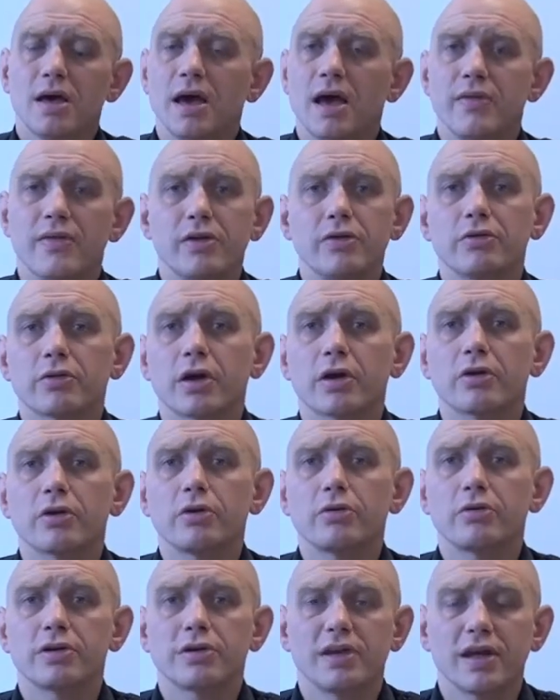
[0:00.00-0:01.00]
And then you can
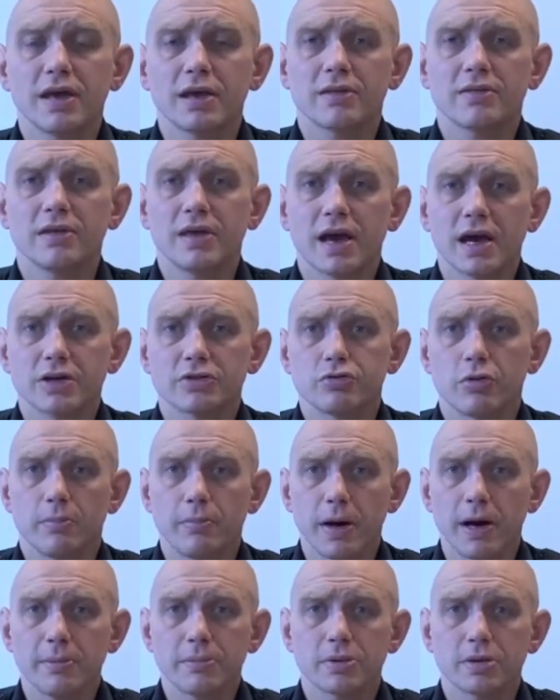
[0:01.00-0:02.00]
go and take the actual
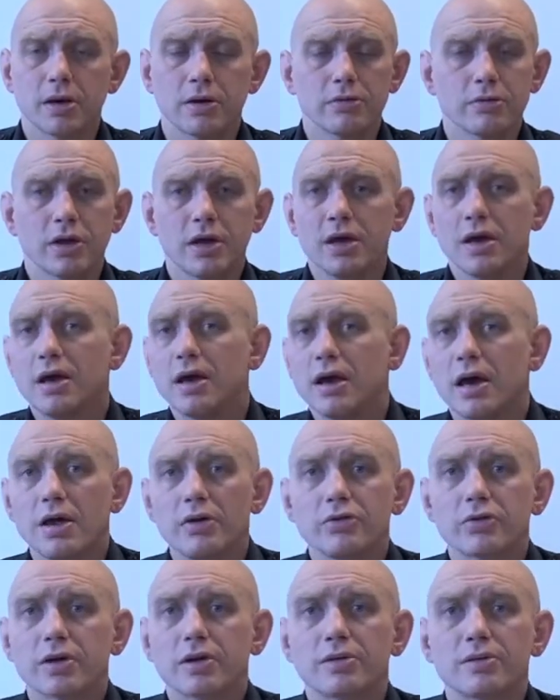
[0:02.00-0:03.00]
pumps out
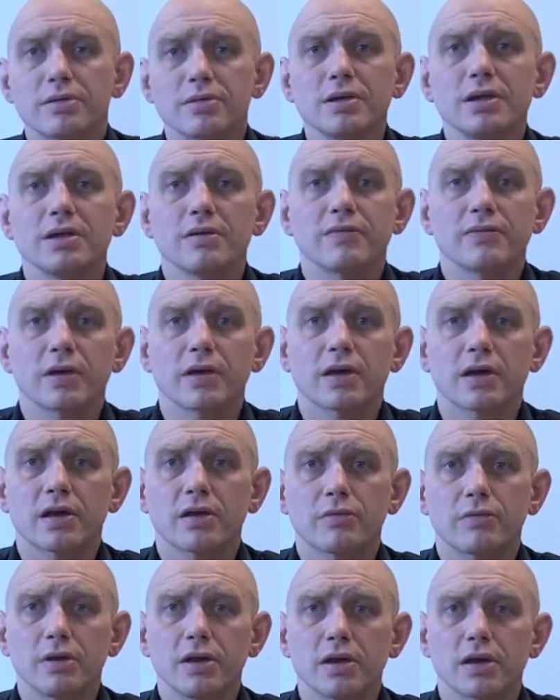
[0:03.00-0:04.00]
and you can see if you can get a
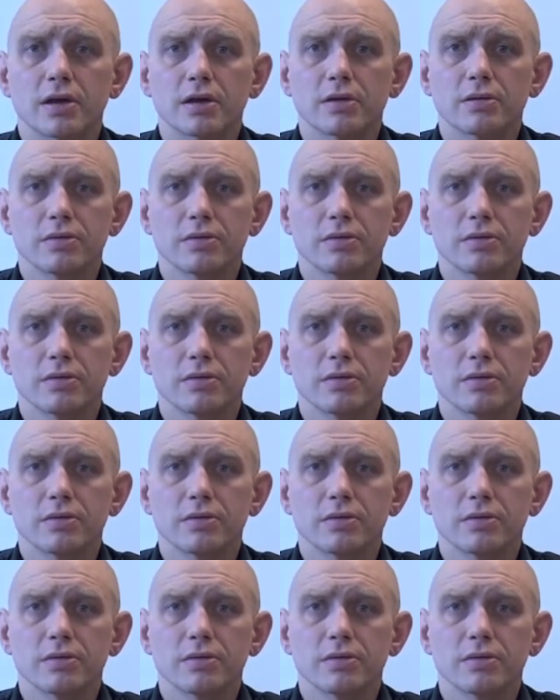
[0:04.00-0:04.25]
reading.